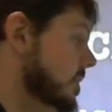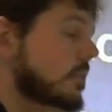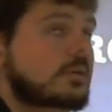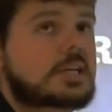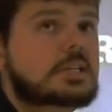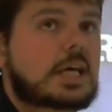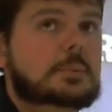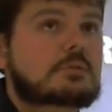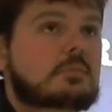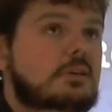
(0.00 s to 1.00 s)
can be a great
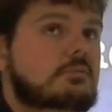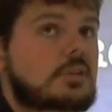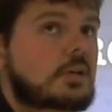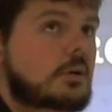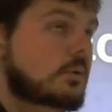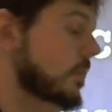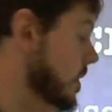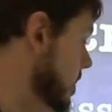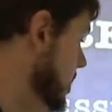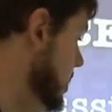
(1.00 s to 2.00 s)
time to make a video
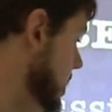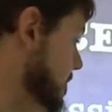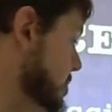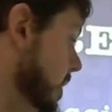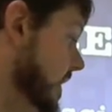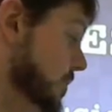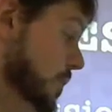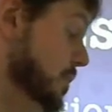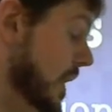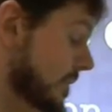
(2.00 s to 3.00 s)
that
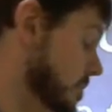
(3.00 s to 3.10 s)
explains it to